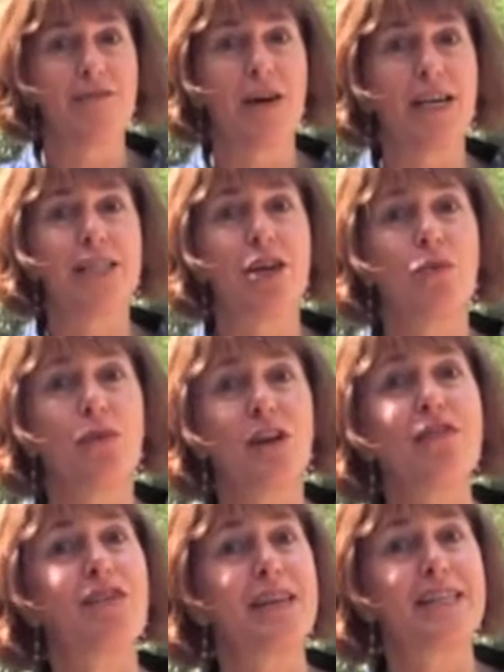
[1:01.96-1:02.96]
to find out where
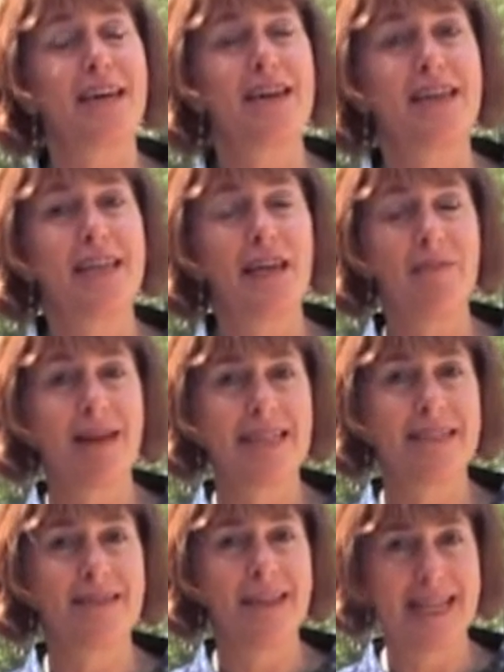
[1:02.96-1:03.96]
things are in their
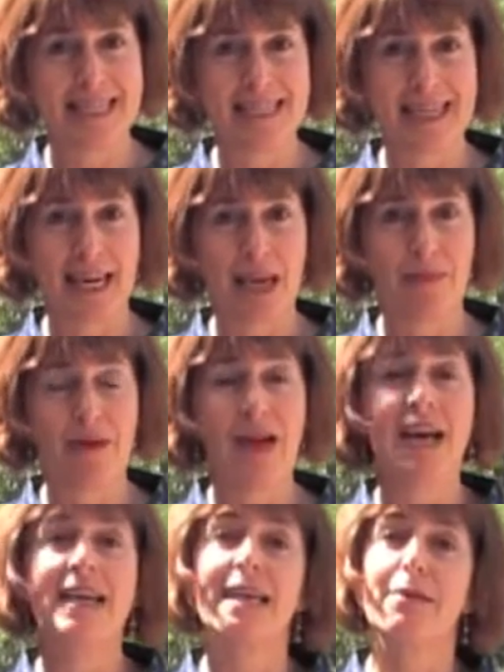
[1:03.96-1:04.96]
mental landscape
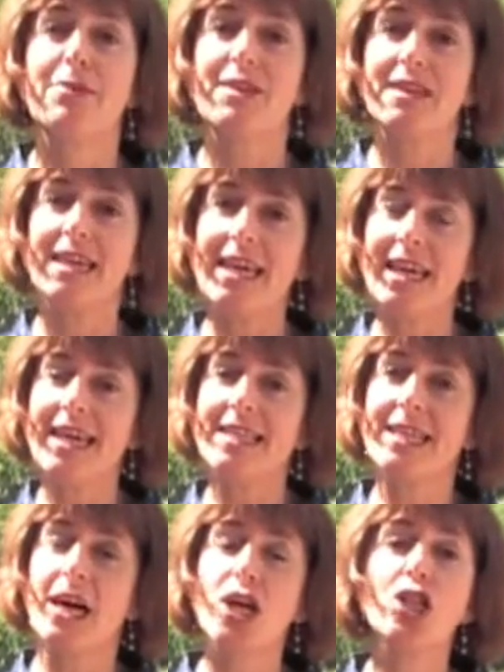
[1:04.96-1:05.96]
can be the key
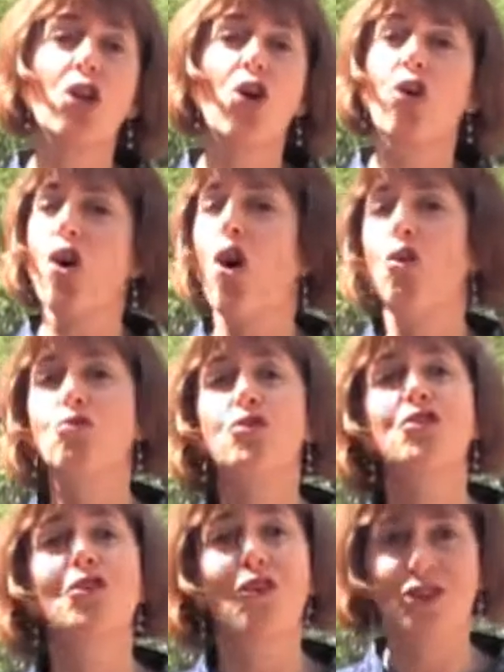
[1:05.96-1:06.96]
to unlock all
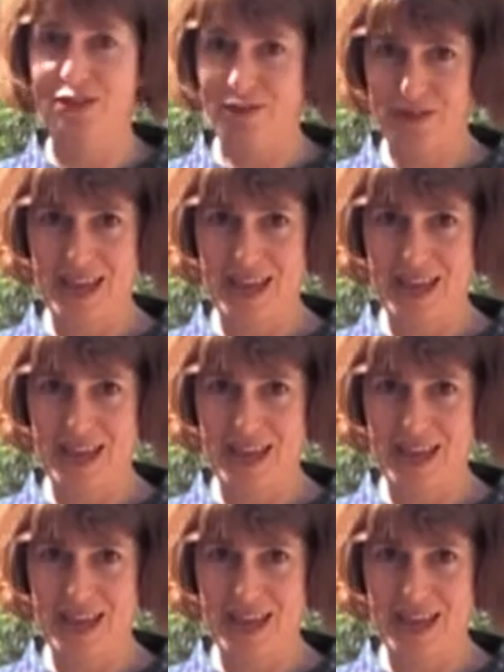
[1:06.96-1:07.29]
sorts of